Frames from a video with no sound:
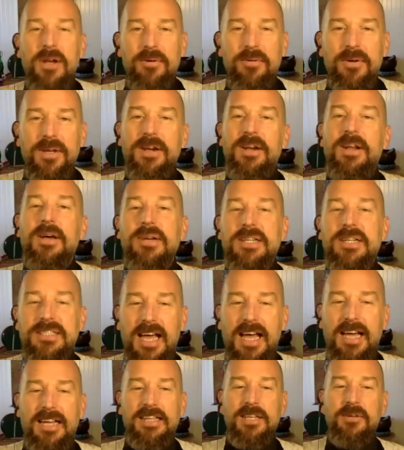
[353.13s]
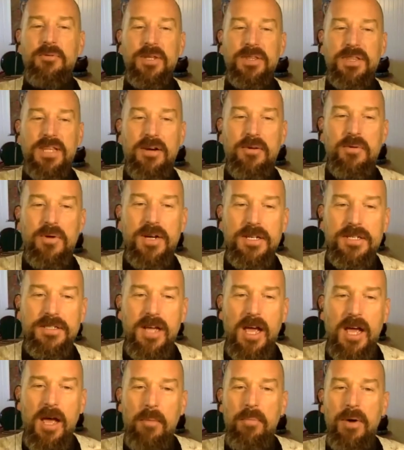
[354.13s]
We don't know exactly what that was,
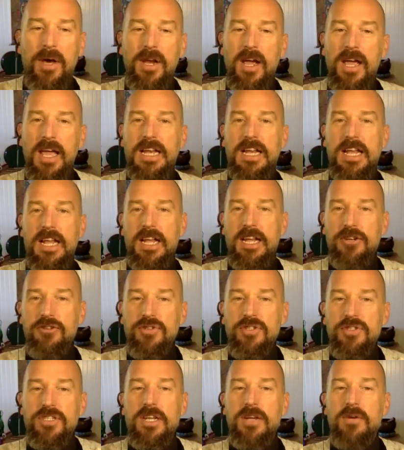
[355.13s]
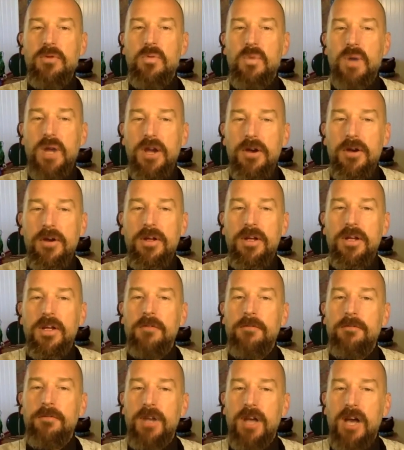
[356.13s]
but an interesting, weird
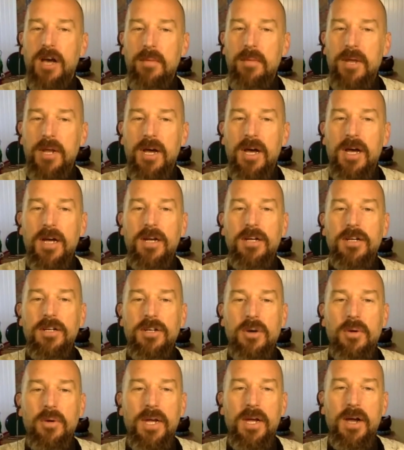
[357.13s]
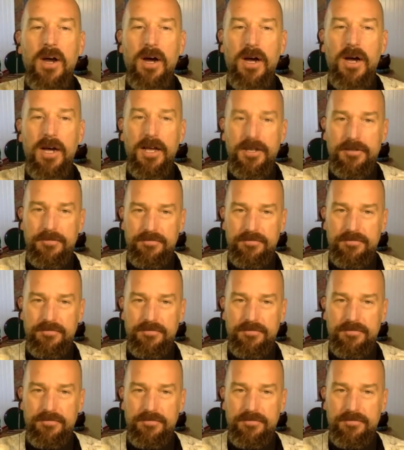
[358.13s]
phenomena going on.